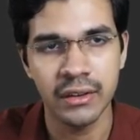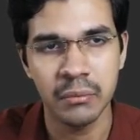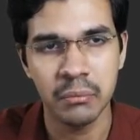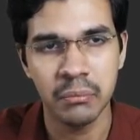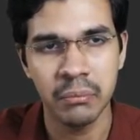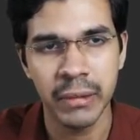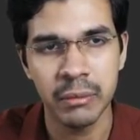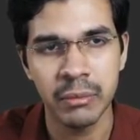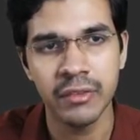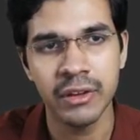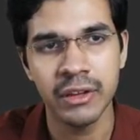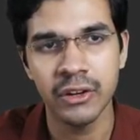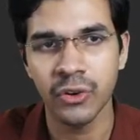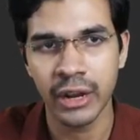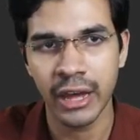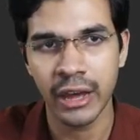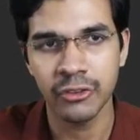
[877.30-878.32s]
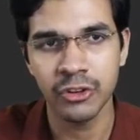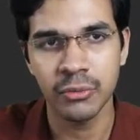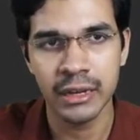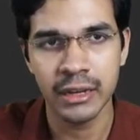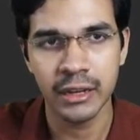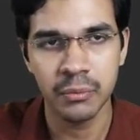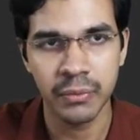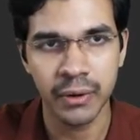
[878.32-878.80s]
maybe we don't have to
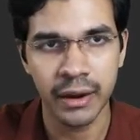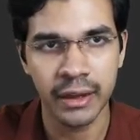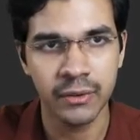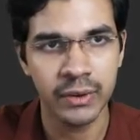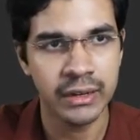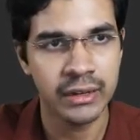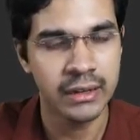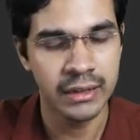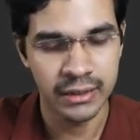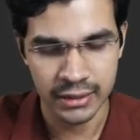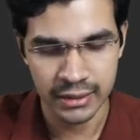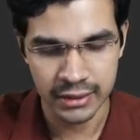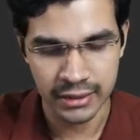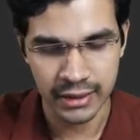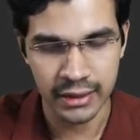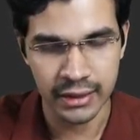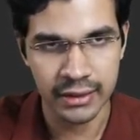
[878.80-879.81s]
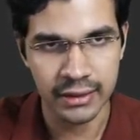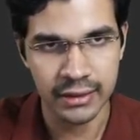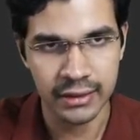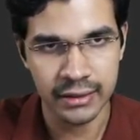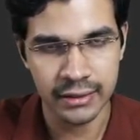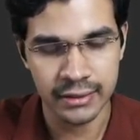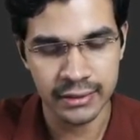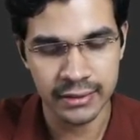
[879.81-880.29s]
make it private.
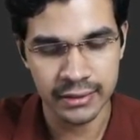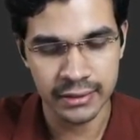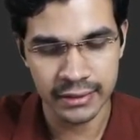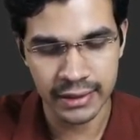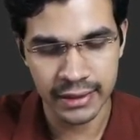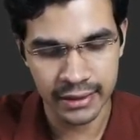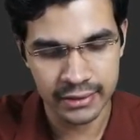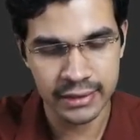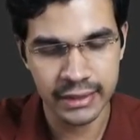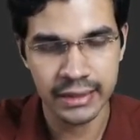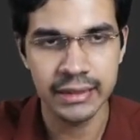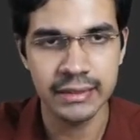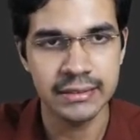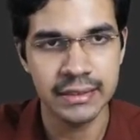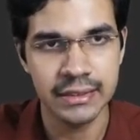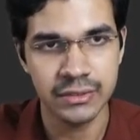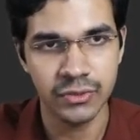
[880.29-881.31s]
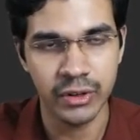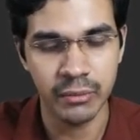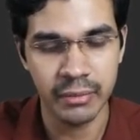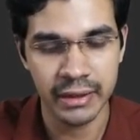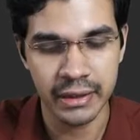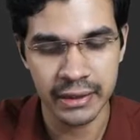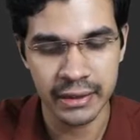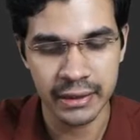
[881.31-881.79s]
Yeah, the easiest will
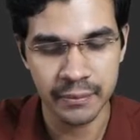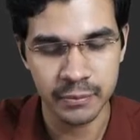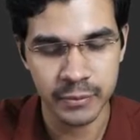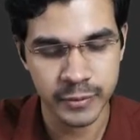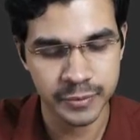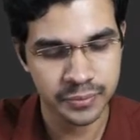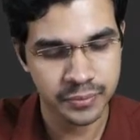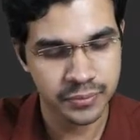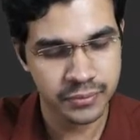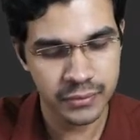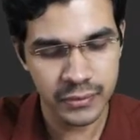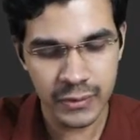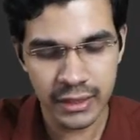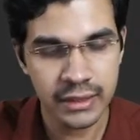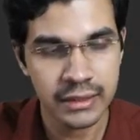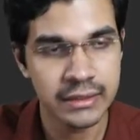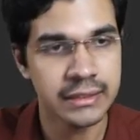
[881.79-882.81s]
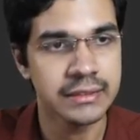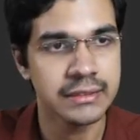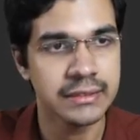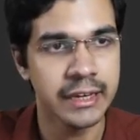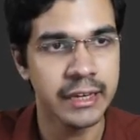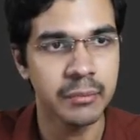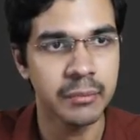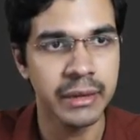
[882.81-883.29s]
be
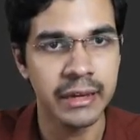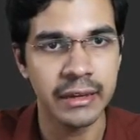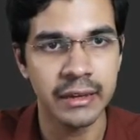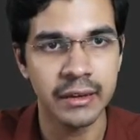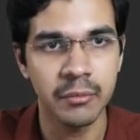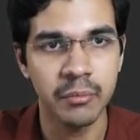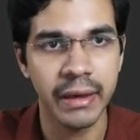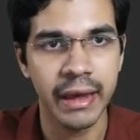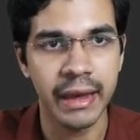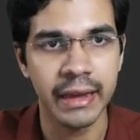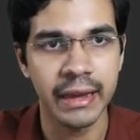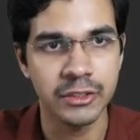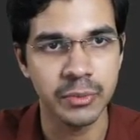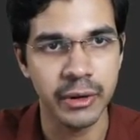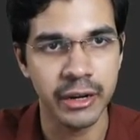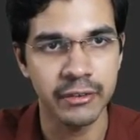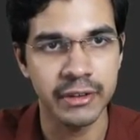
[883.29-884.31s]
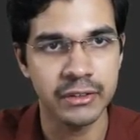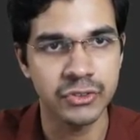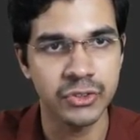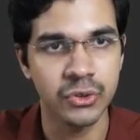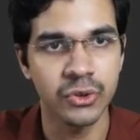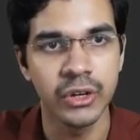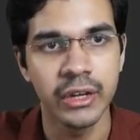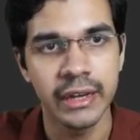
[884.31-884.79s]
just keeping package private.
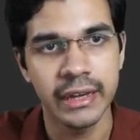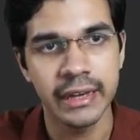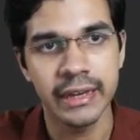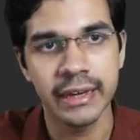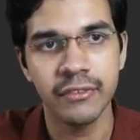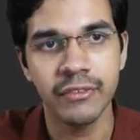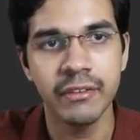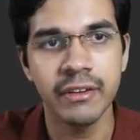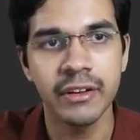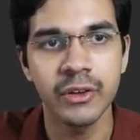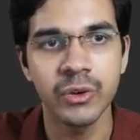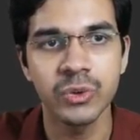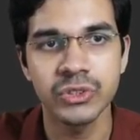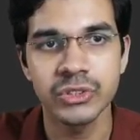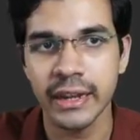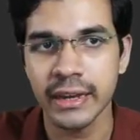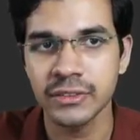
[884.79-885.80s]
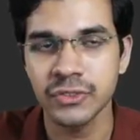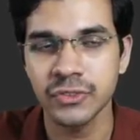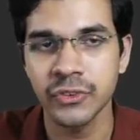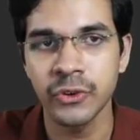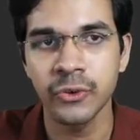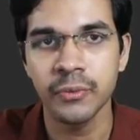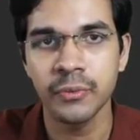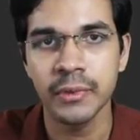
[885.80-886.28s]
So here we will use text
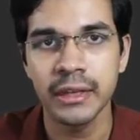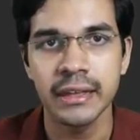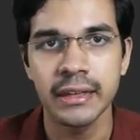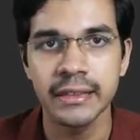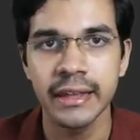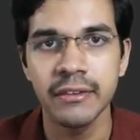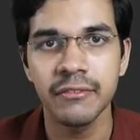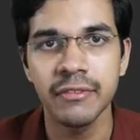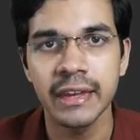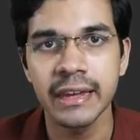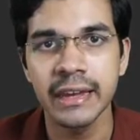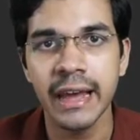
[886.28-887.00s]
view. Then we